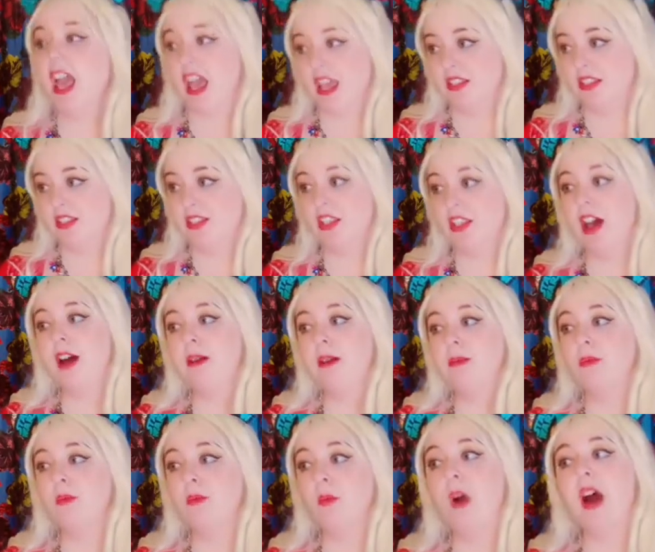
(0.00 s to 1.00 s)
and
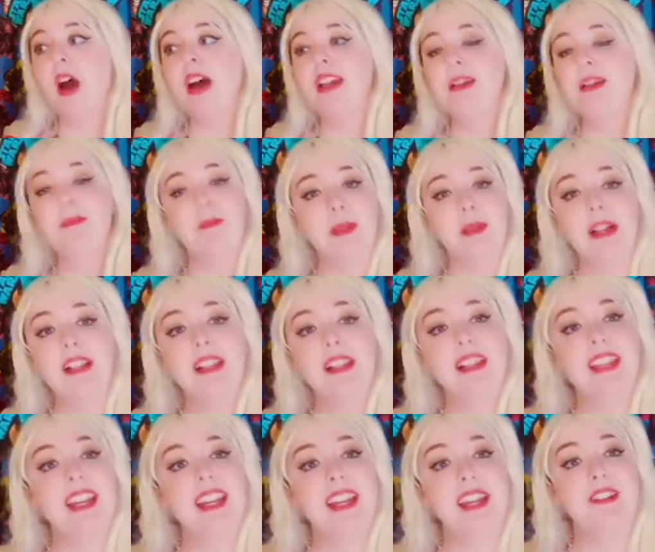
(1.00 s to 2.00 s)
someone
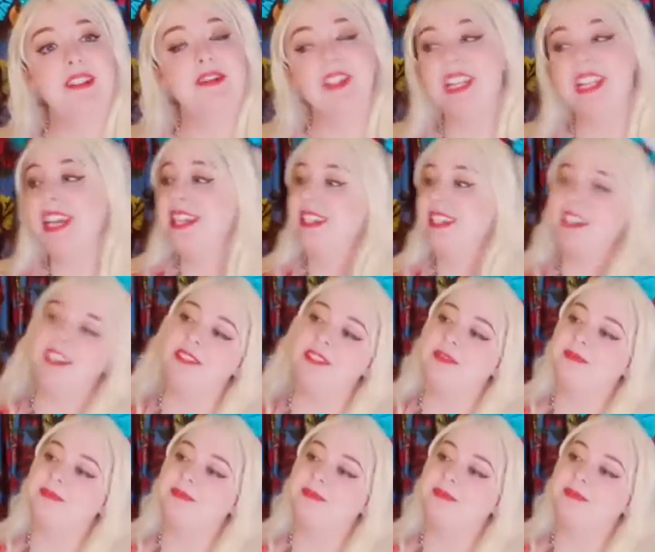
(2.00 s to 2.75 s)
believed it.